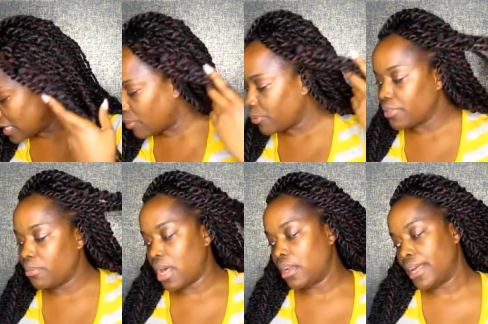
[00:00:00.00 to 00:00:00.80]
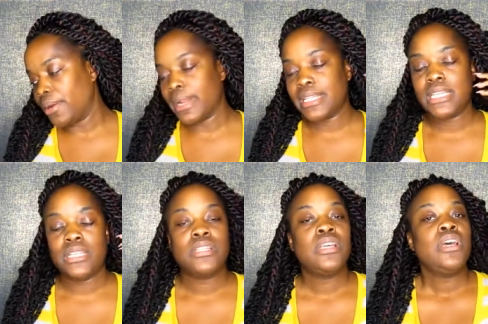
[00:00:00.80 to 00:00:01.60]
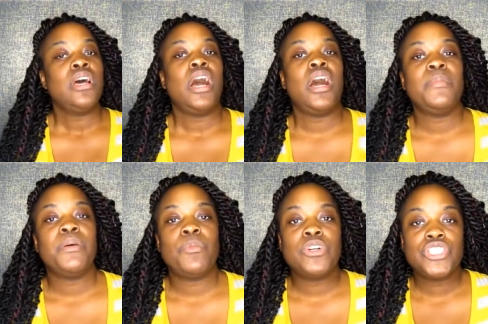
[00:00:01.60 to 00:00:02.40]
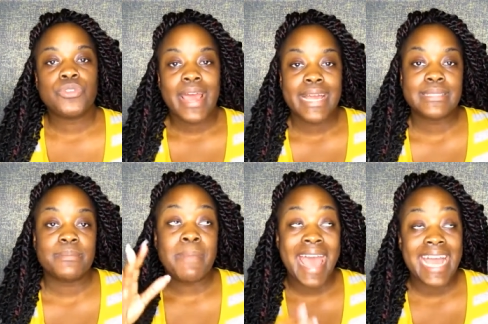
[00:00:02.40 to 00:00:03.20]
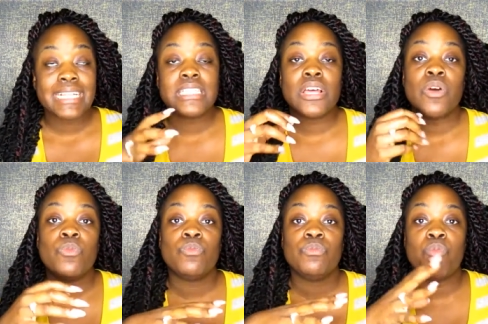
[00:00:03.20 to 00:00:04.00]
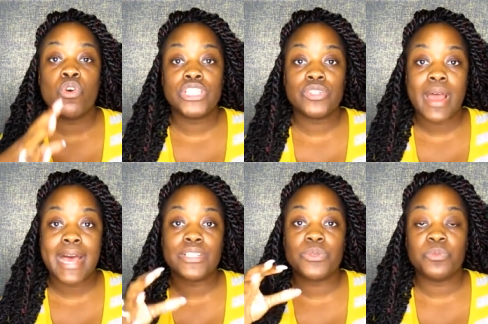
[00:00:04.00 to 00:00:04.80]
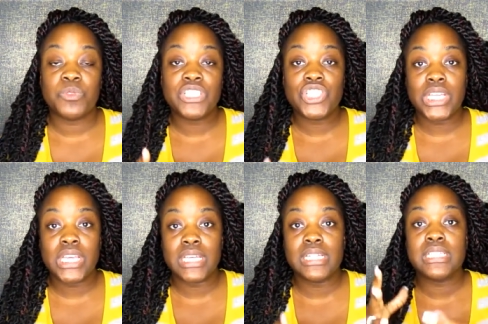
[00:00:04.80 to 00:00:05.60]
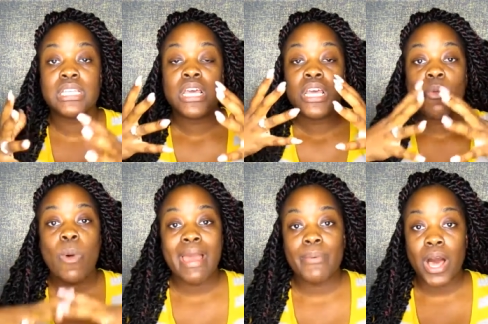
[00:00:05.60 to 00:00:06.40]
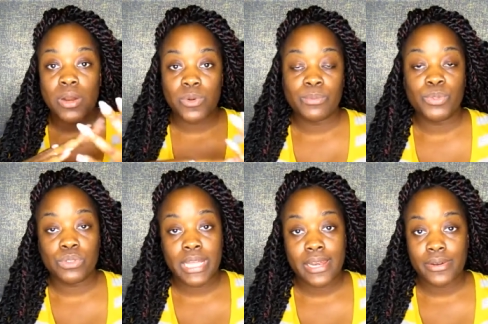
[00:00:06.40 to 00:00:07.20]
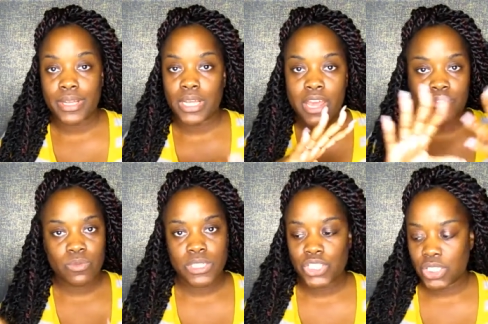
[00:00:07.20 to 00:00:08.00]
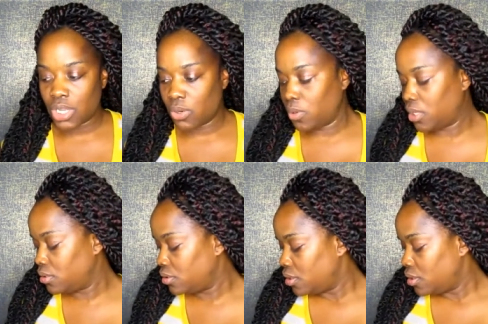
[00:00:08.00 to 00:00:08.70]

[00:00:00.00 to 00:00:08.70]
I brought the bottle out here, but I didn't. The Moisture Max moisturizer, which is white bottle with blue lettering. Everyone should know it.